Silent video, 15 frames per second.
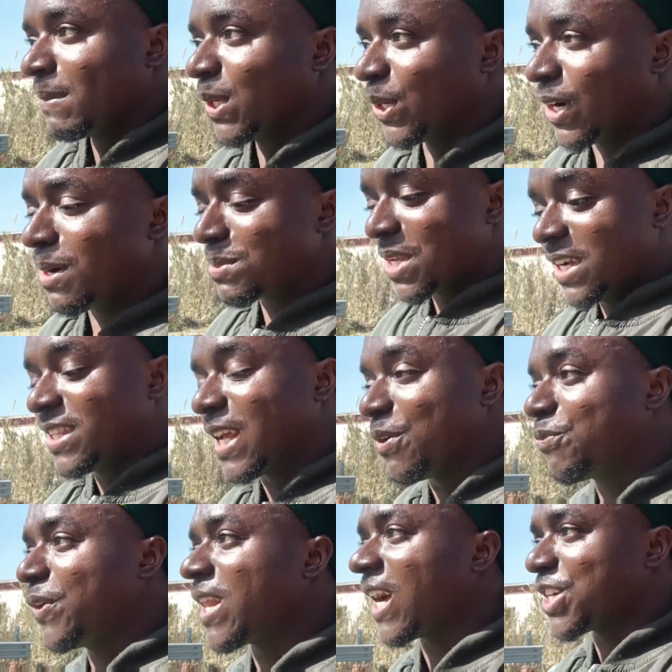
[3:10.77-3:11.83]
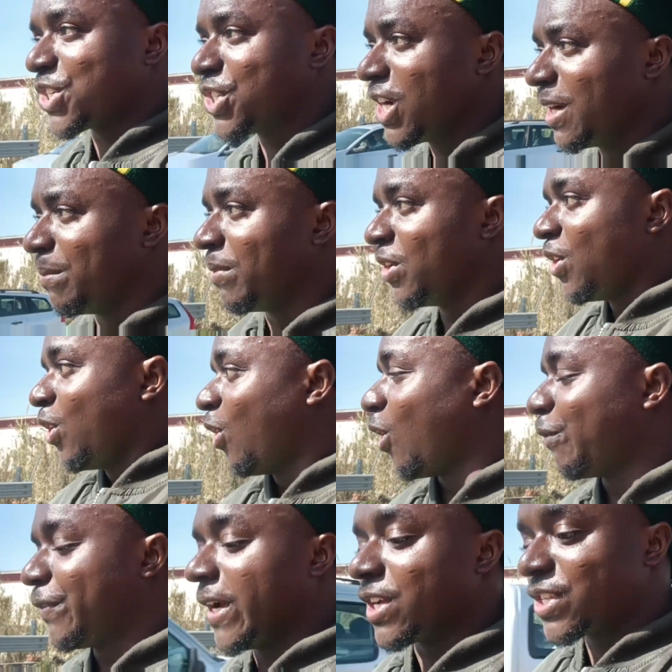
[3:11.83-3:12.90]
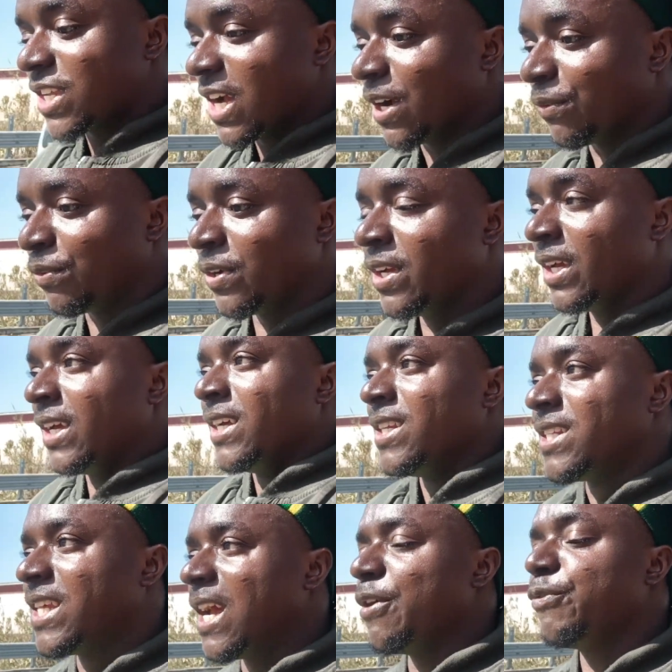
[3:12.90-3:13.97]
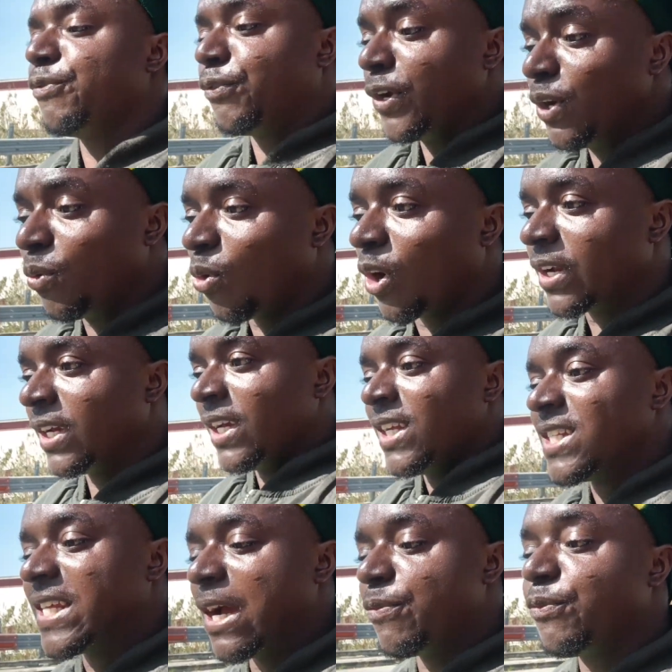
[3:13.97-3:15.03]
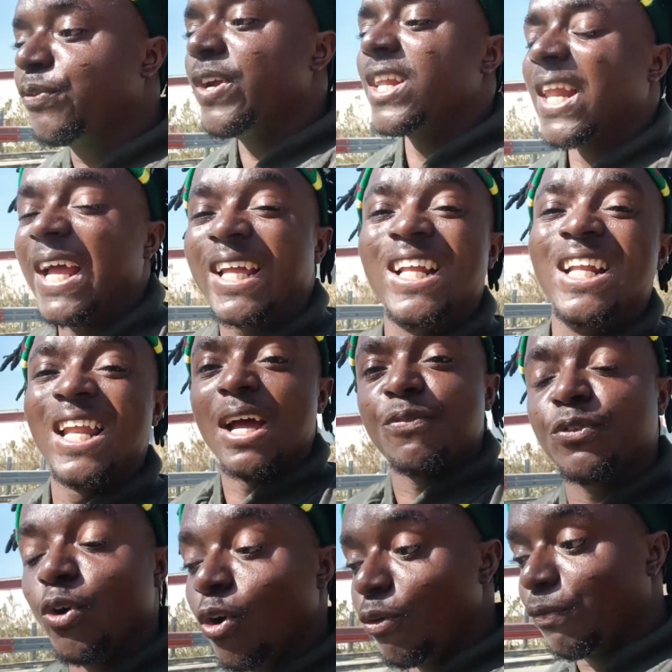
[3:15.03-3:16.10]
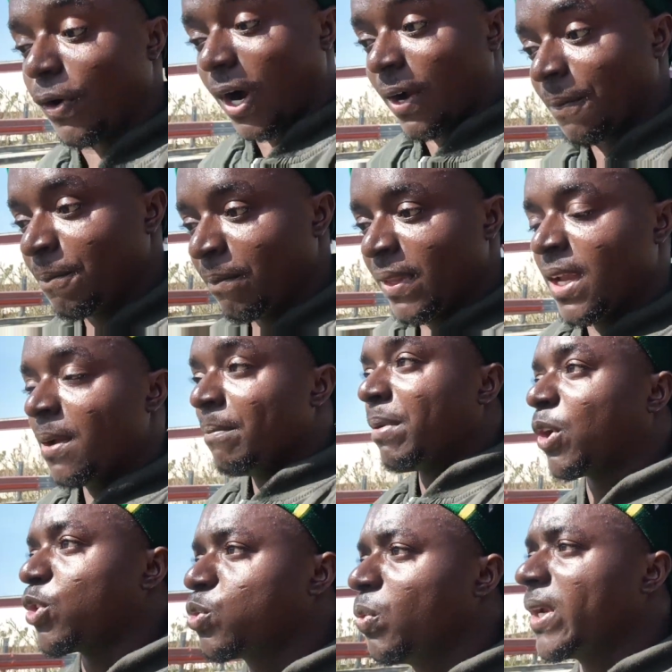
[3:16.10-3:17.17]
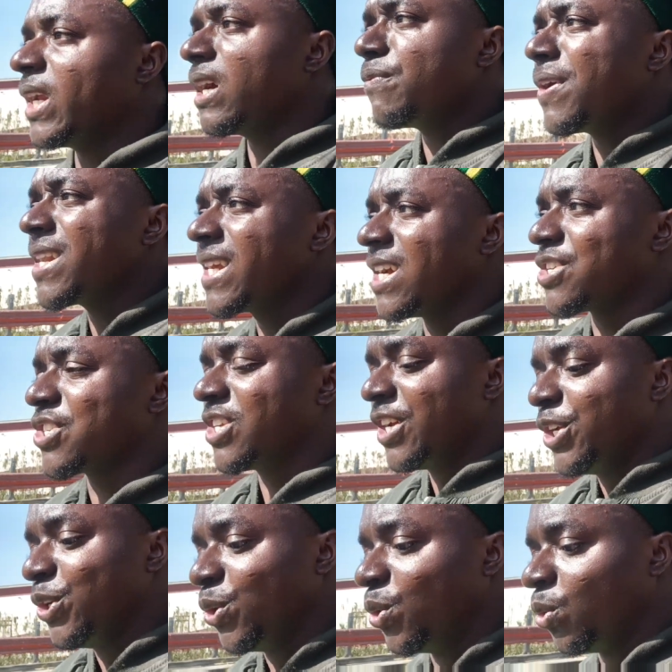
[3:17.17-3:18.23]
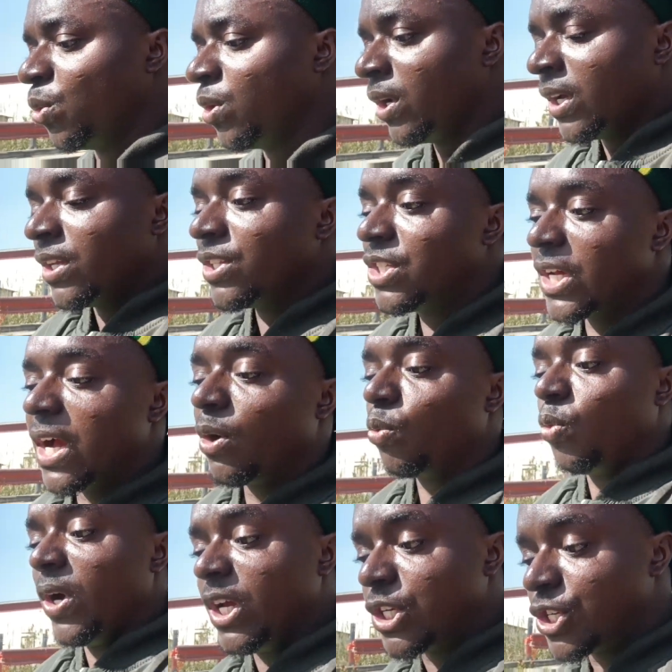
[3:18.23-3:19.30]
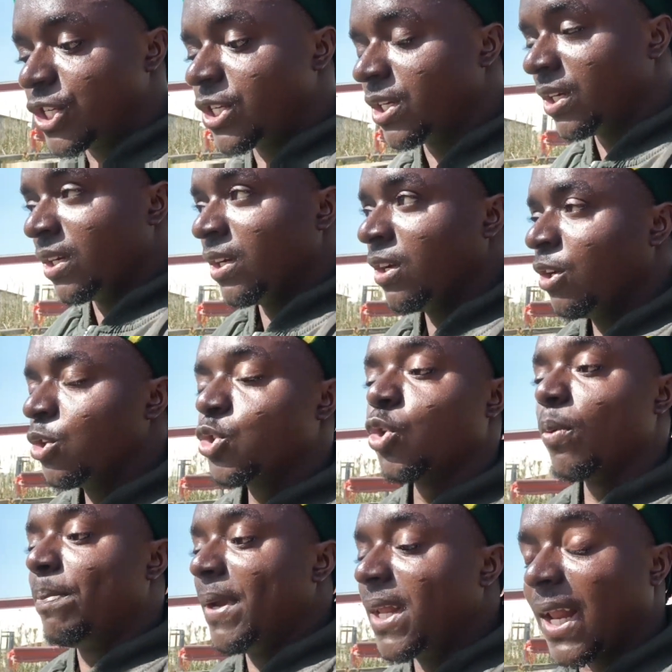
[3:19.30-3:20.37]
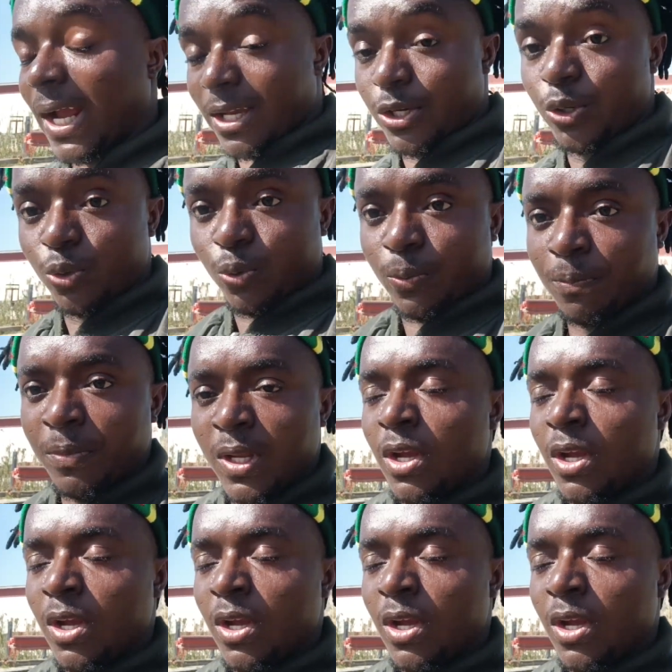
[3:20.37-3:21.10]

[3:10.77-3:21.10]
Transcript: You know what I'm saying? They feel ashamed of themselves. They feel what? They feel like left over. Because whenever they see you, they wish to be like you.